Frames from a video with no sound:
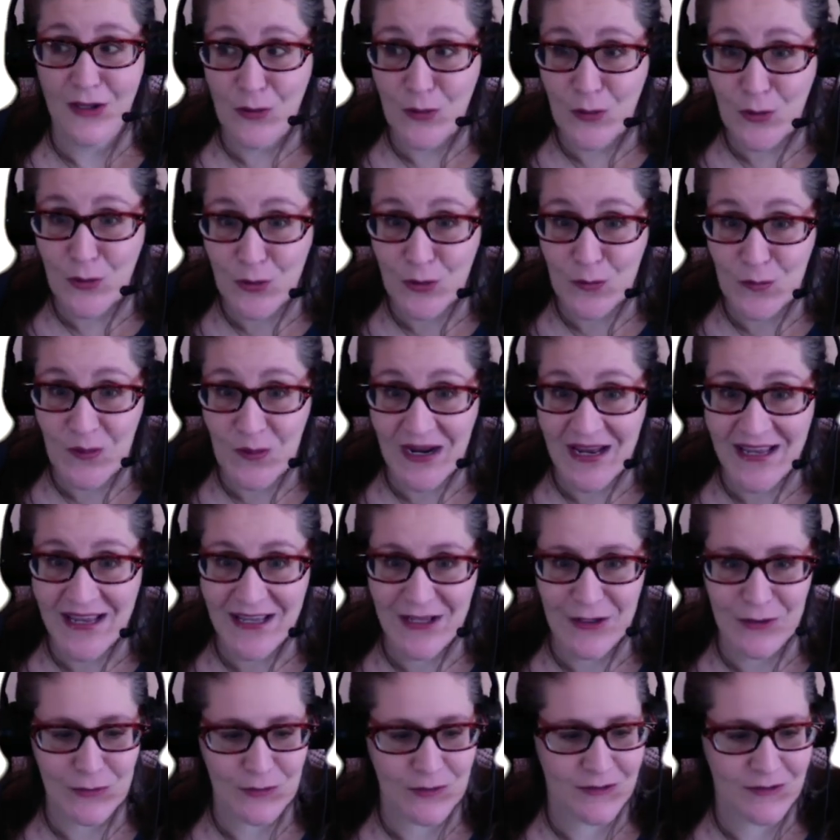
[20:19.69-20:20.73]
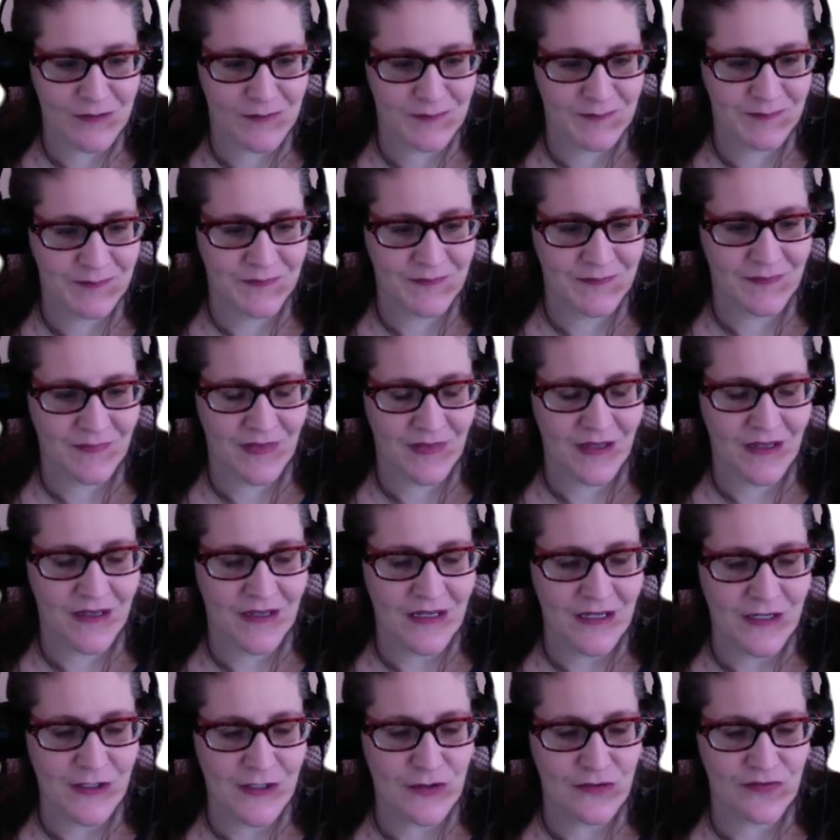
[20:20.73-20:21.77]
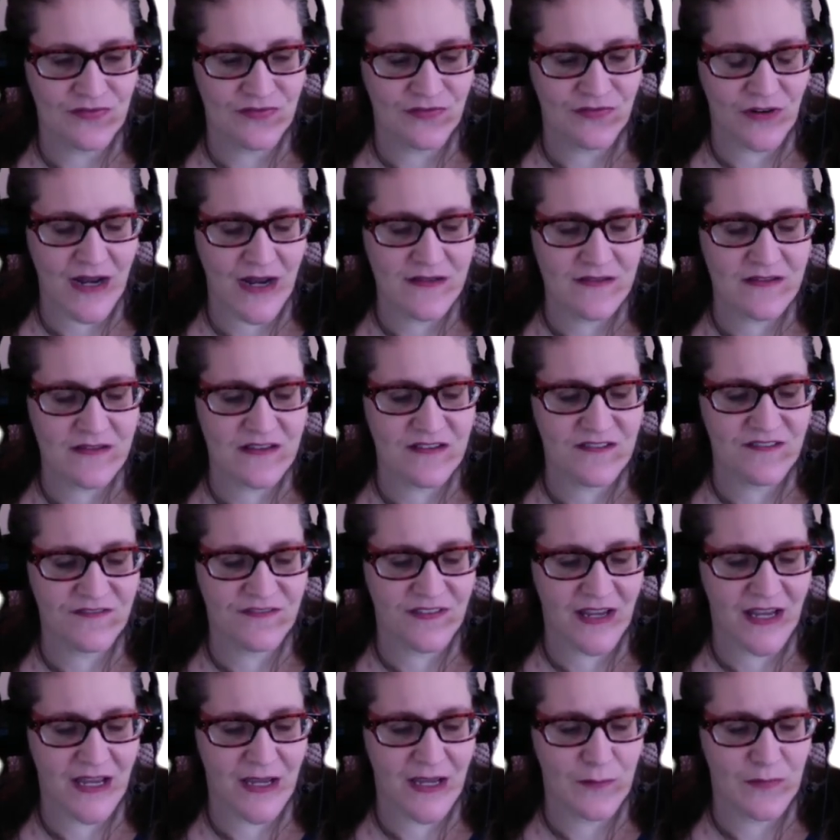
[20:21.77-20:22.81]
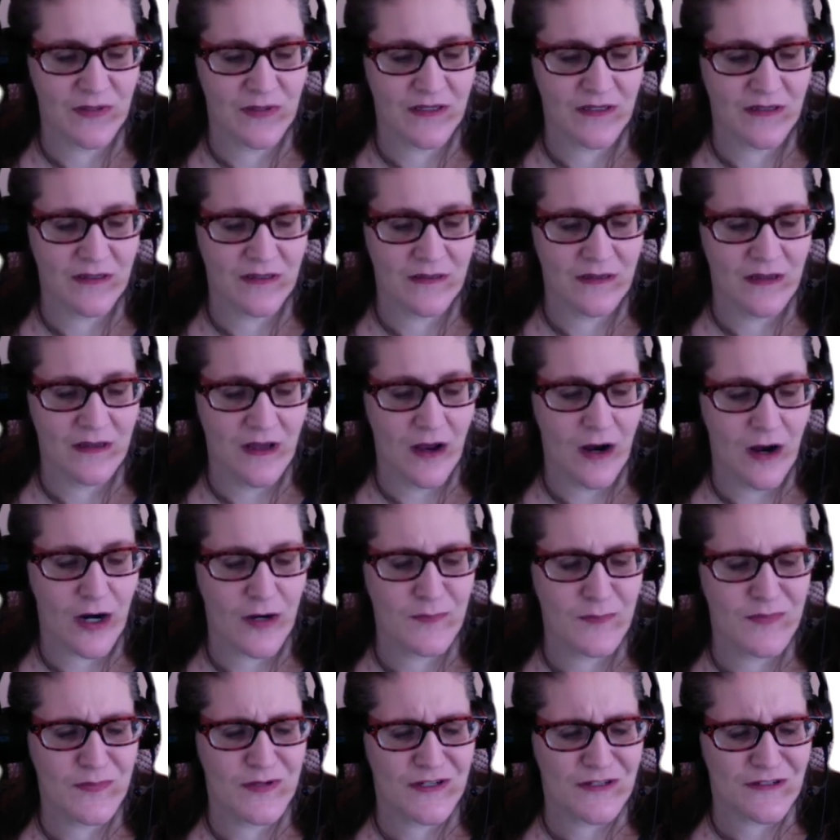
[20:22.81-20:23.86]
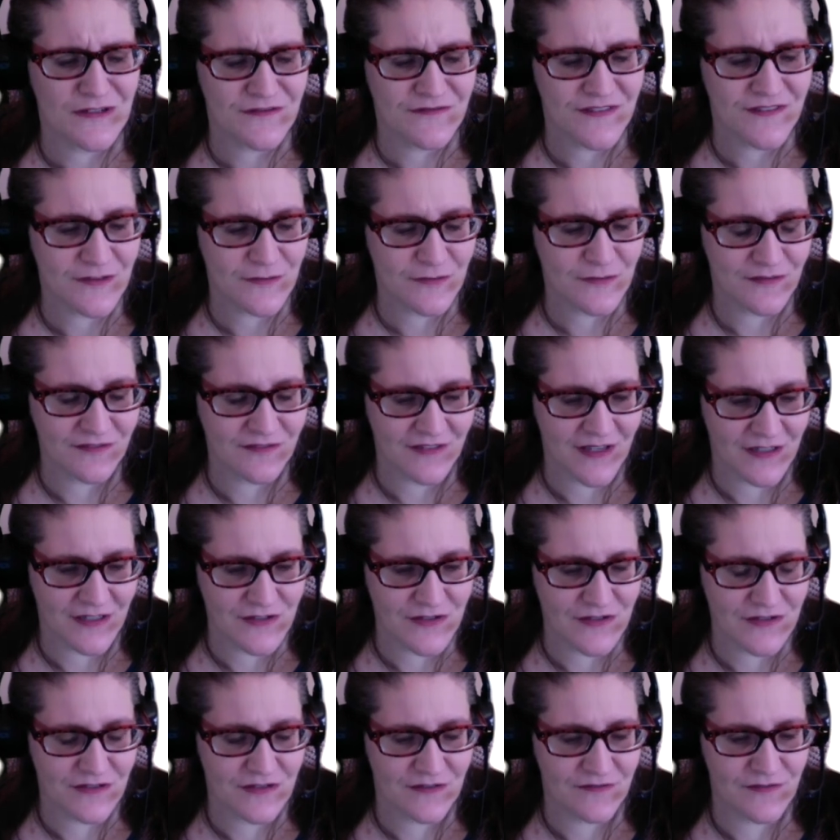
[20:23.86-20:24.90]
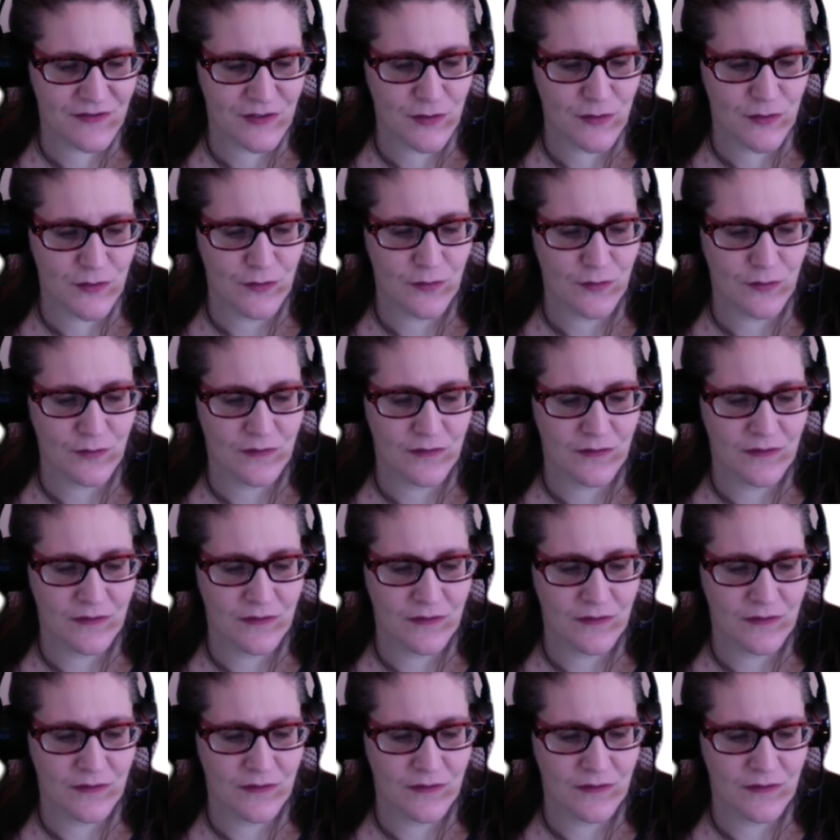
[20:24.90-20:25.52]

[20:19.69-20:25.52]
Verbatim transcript: Look around. Your friends and family are perfect reflections of you.